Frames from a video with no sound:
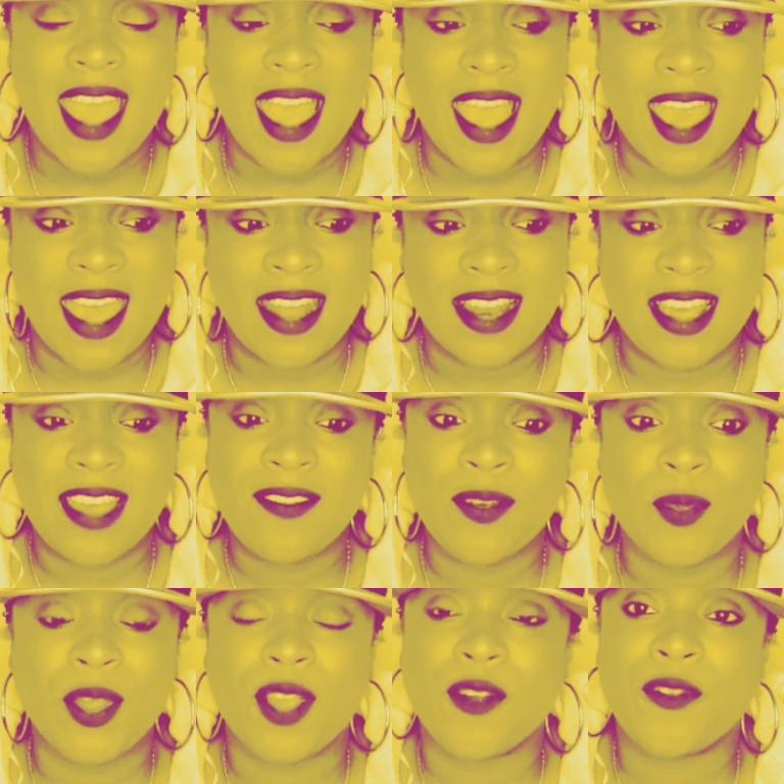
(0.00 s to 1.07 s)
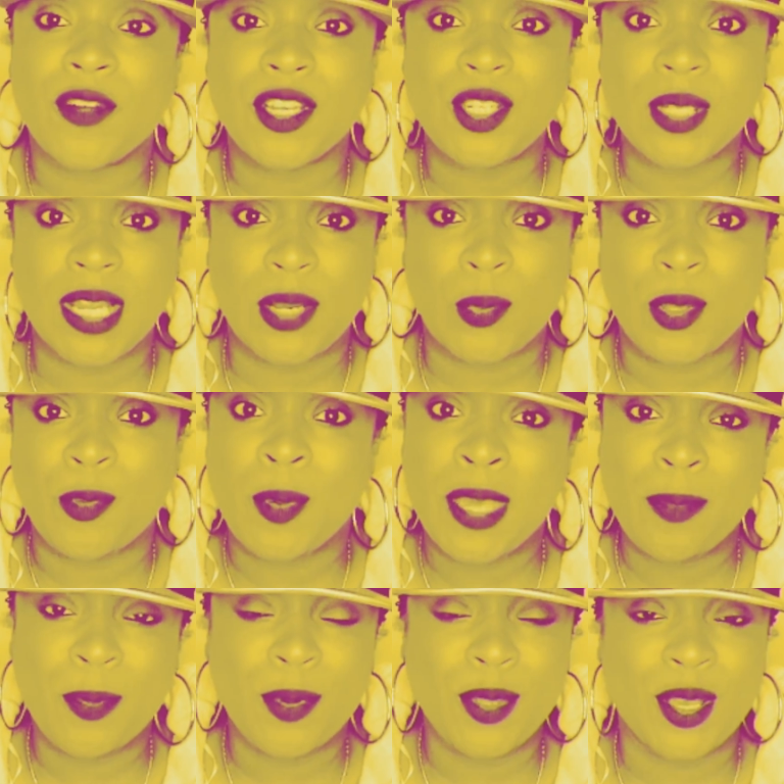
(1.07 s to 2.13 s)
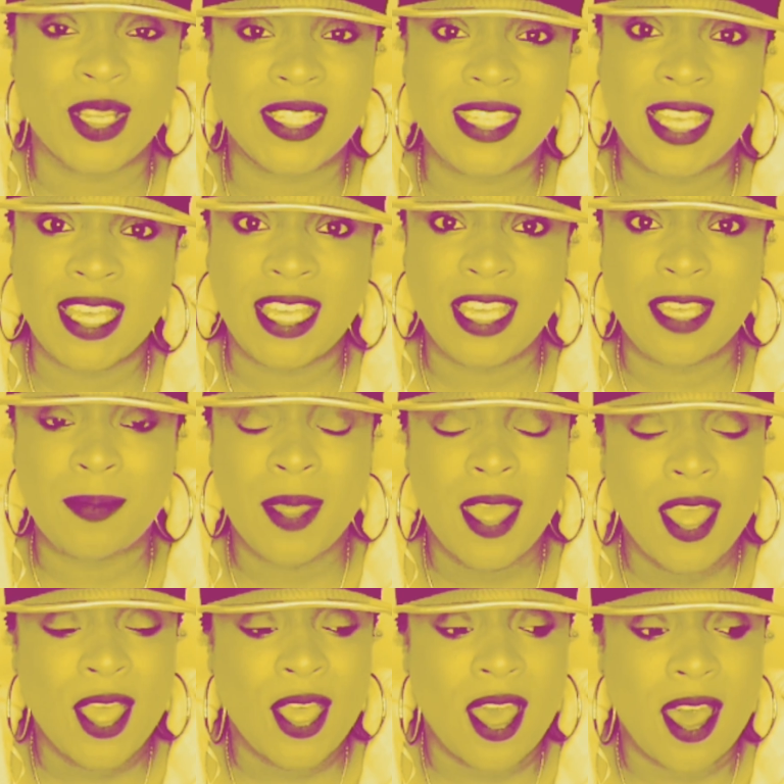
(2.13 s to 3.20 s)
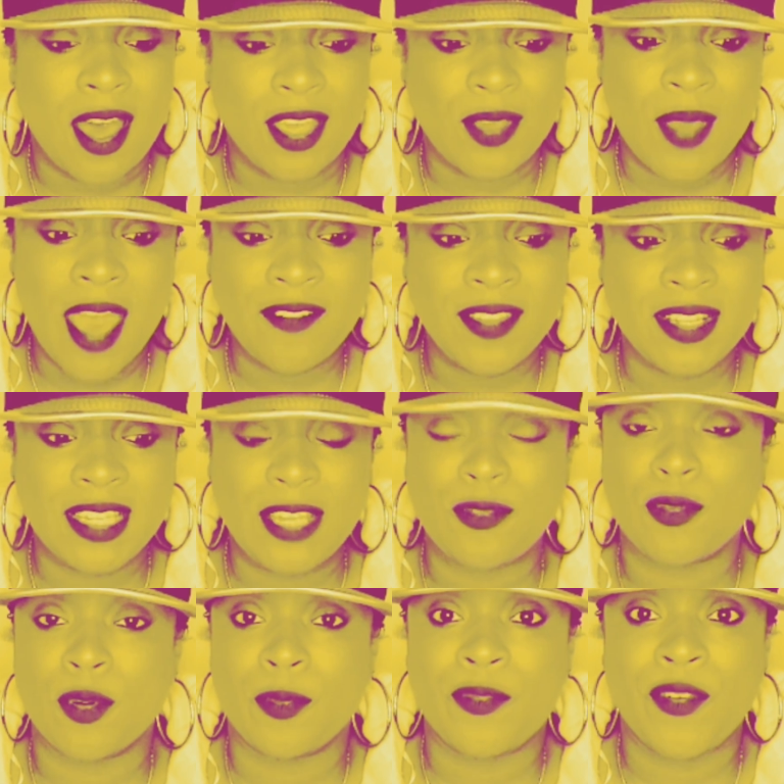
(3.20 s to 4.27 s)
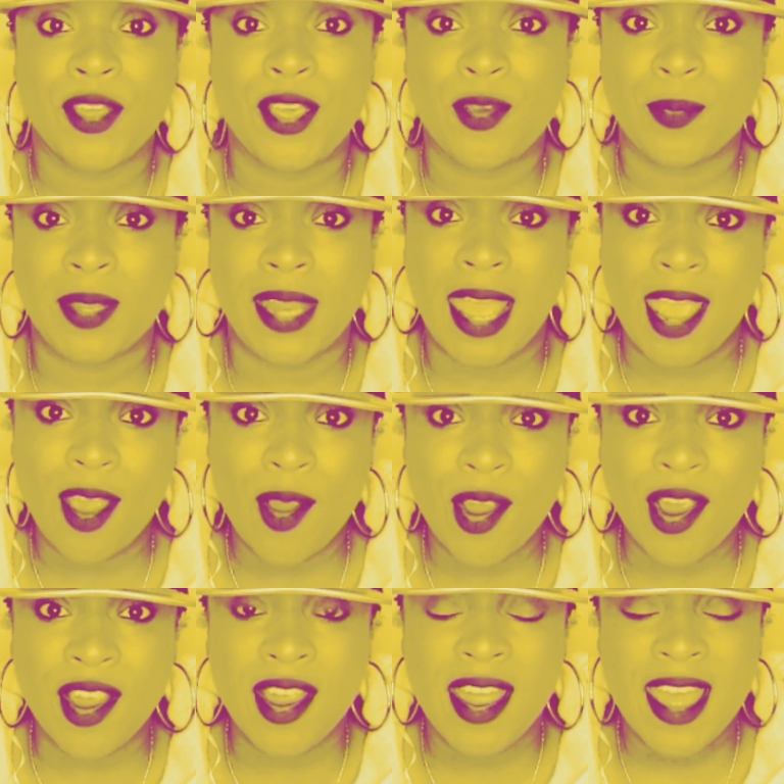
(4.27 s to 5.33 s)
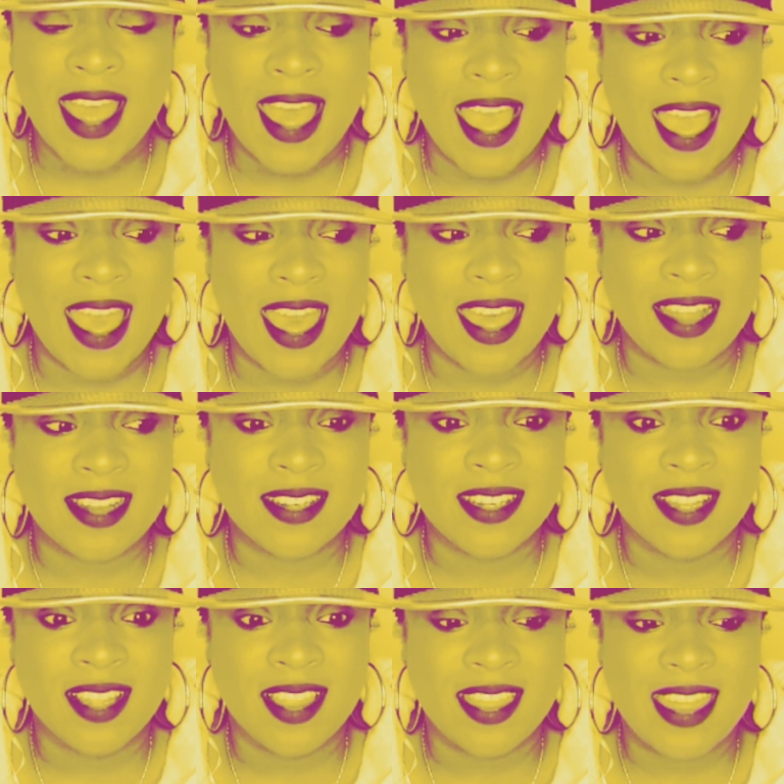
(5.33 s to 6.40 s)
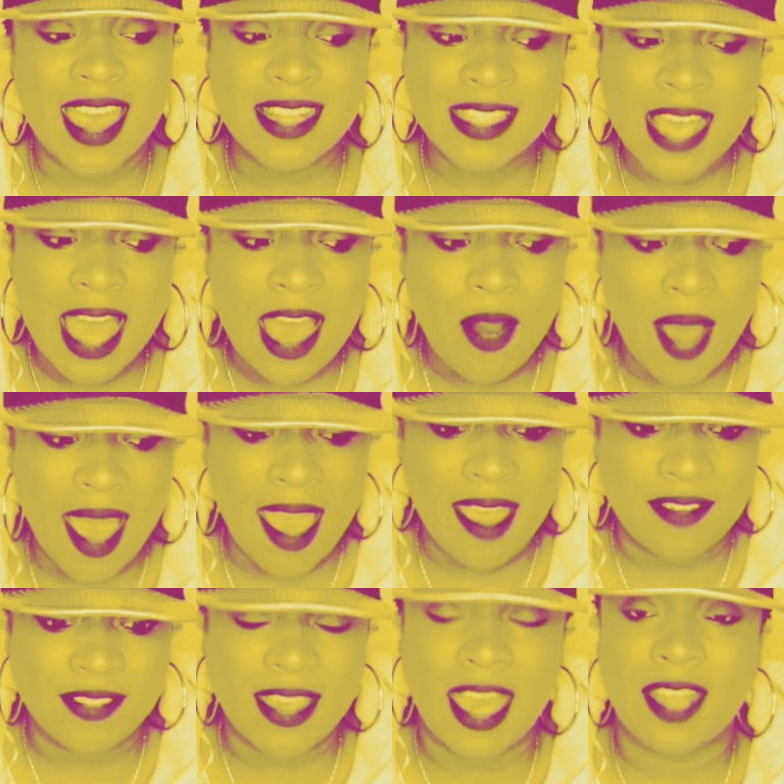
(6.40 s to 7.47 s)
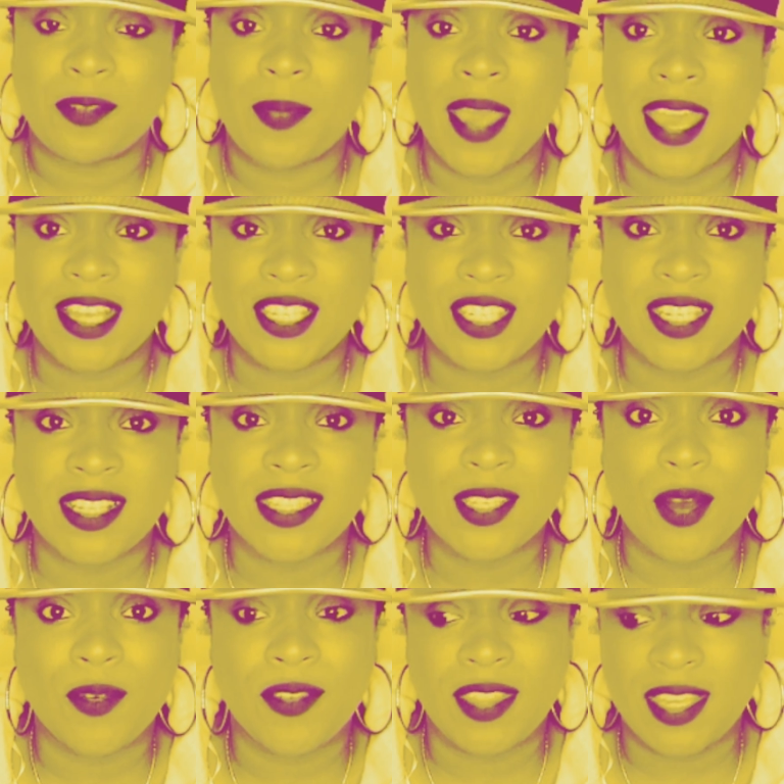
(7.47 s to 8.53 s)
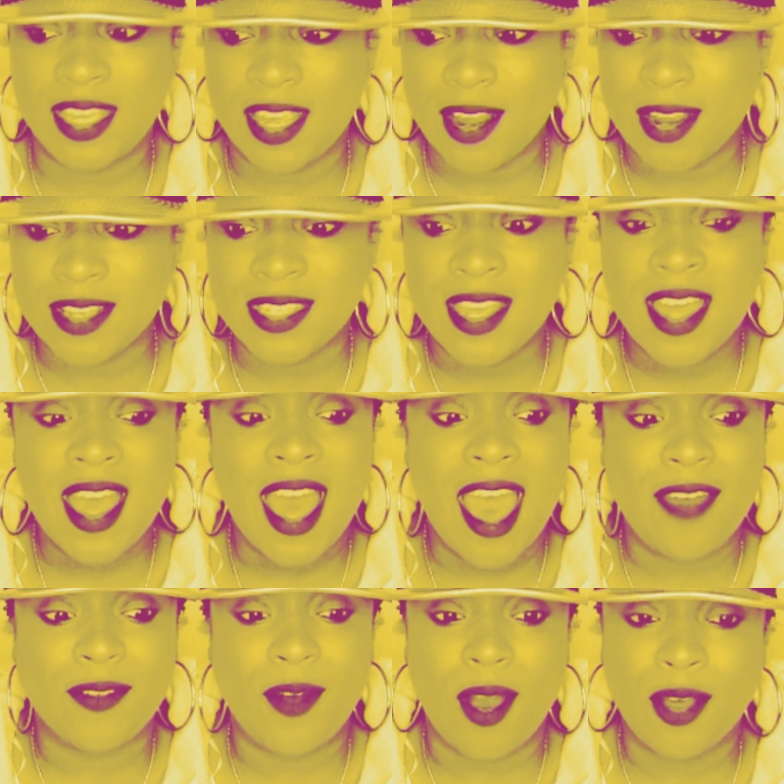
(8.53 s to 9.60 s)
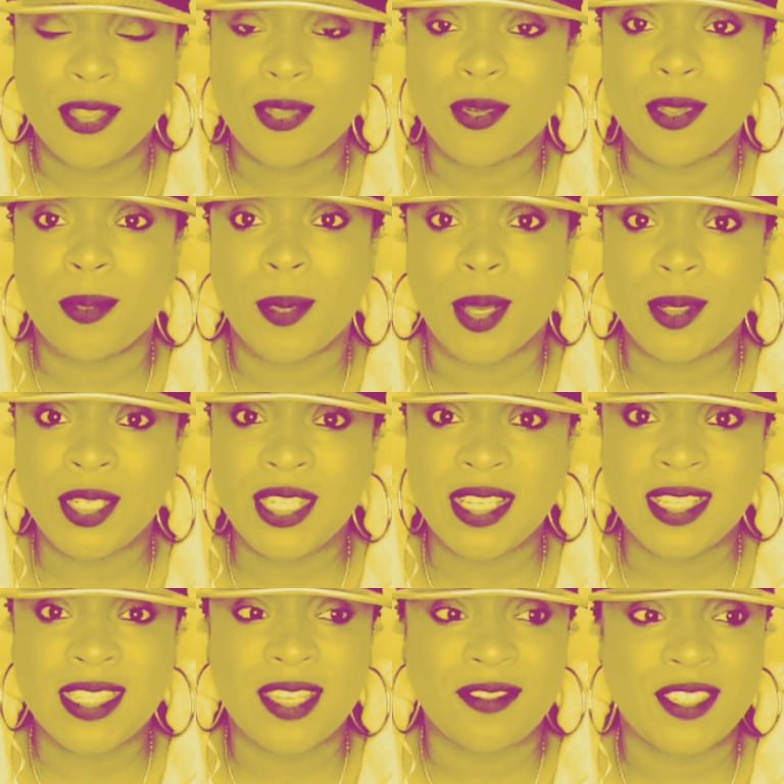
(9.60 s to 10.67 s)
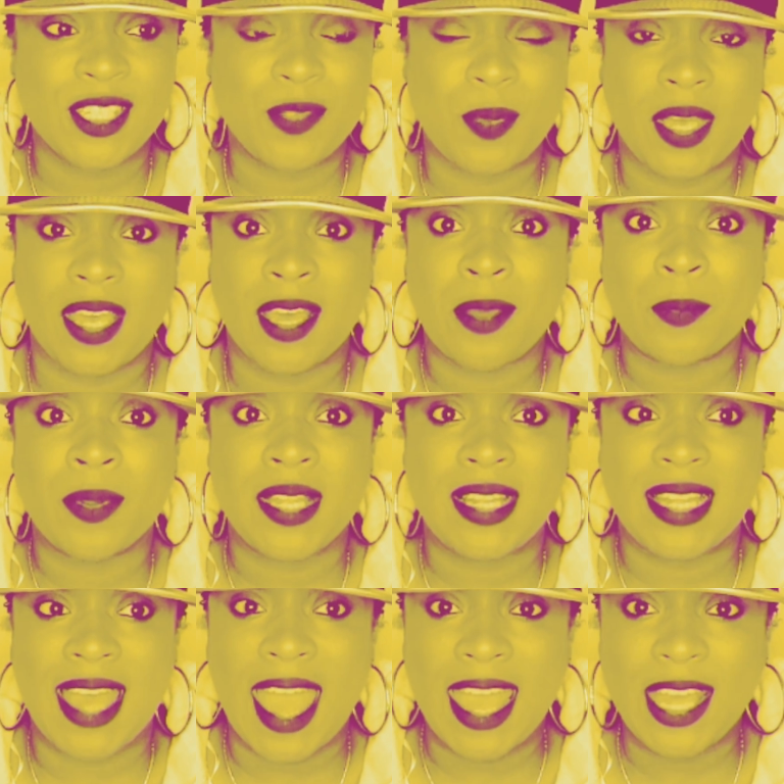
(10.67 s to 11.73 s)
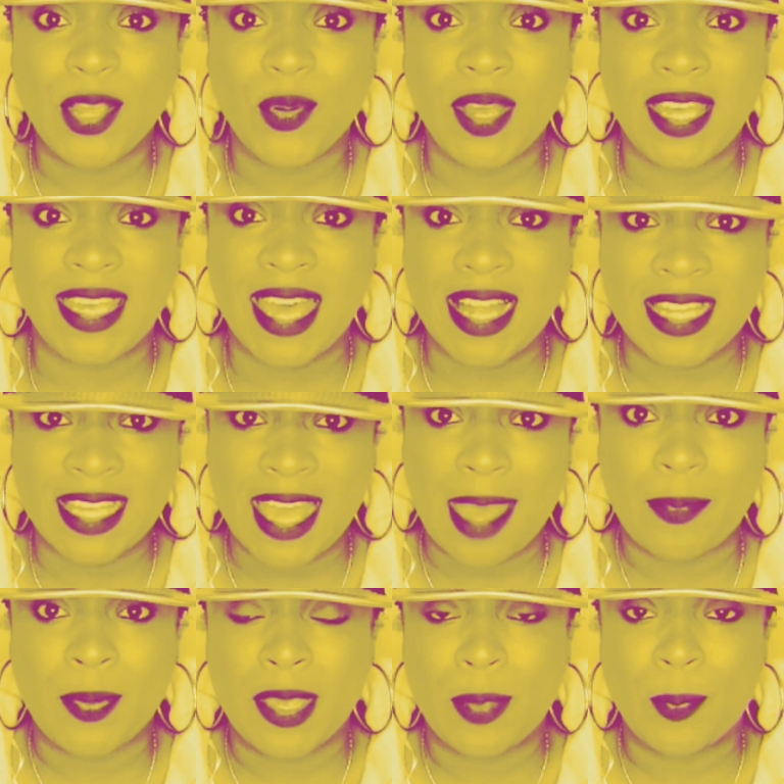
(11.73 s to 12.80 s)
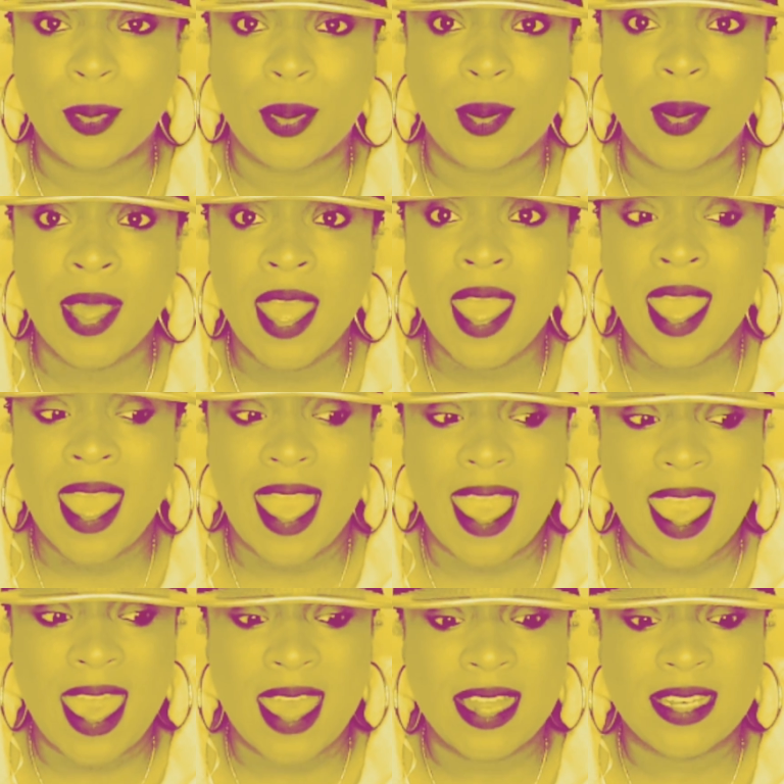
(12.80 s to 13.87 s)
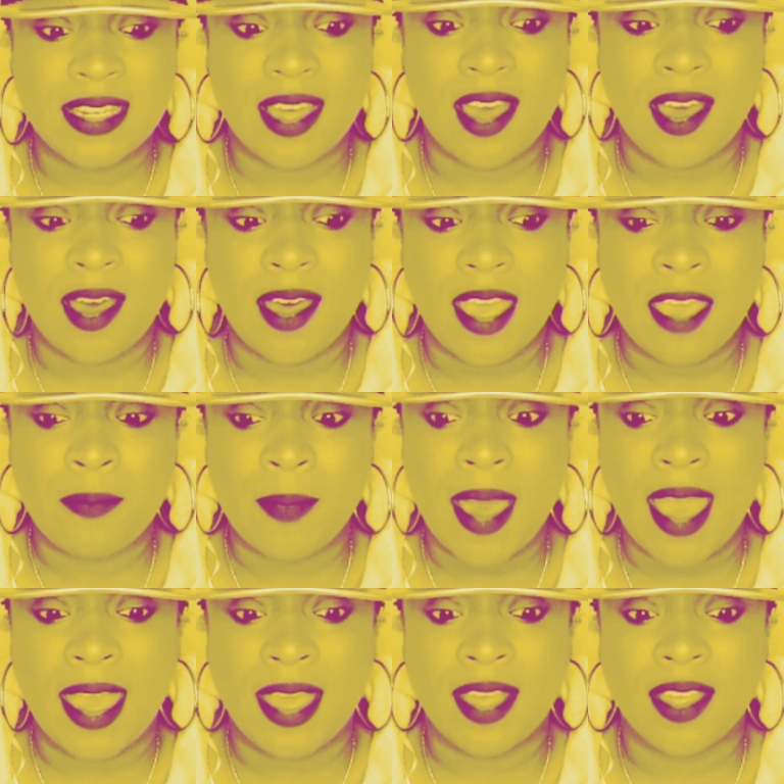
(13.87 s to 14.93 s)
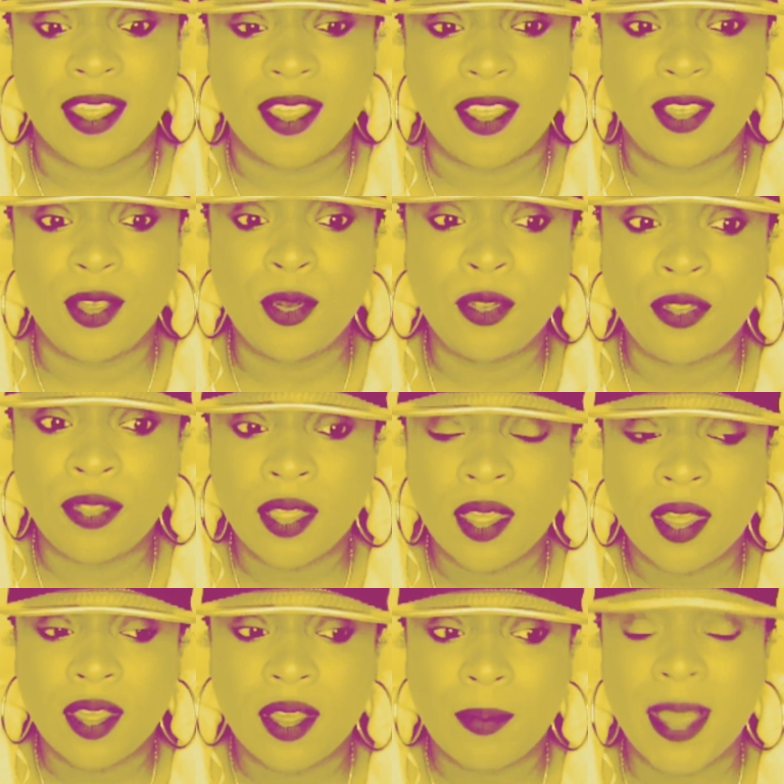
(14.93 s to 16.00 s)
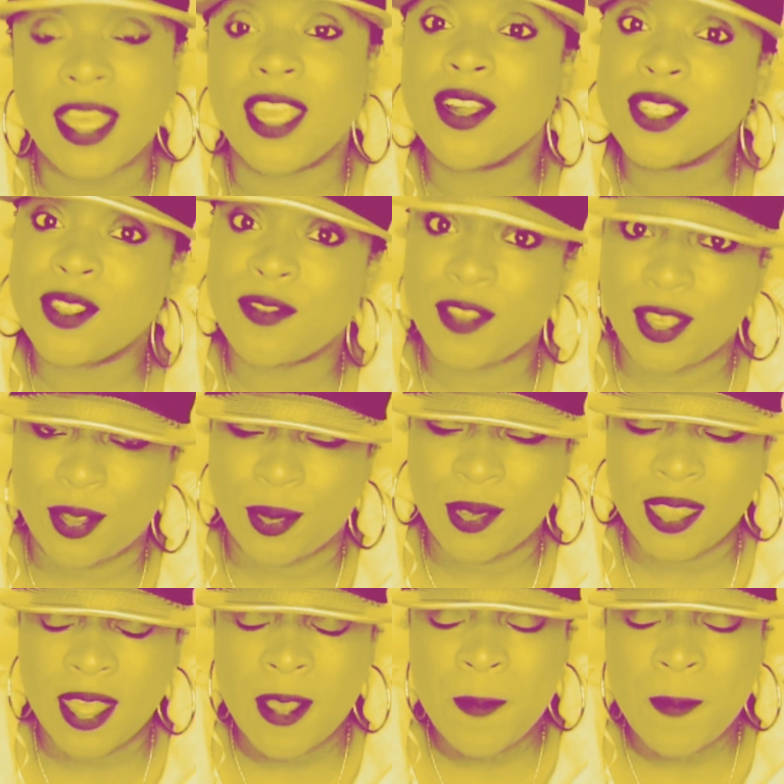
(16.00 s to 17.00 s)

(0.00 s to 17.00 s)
And even when you're frustrated with people, your team, you have to leave room for human error, and that's how I've gained patience. Over the years, I've gone through the motions of just being completely angry, yelling at people, and in my years of youth,